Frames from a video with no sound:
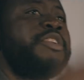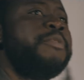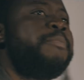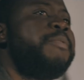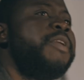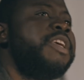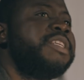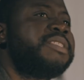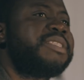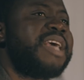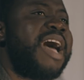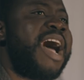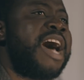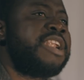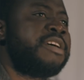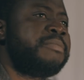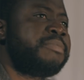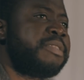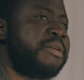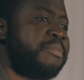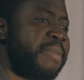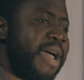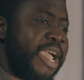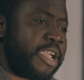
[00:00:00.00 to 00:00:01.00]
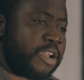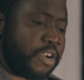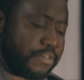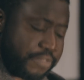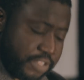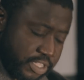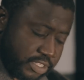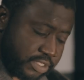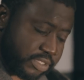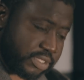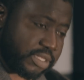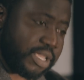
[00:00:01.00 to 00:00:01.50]
can you please add up the mic
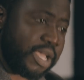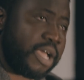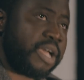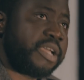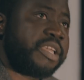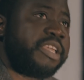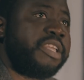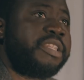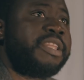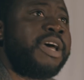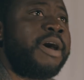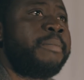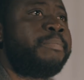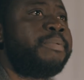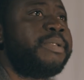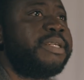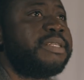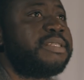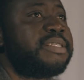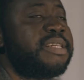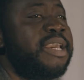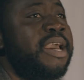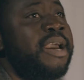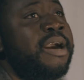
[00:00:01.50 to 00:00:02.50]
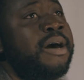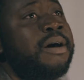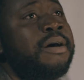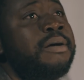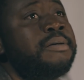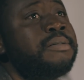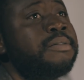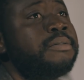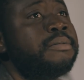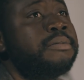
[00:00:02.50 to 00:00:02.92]
of this guitar, please, yeah?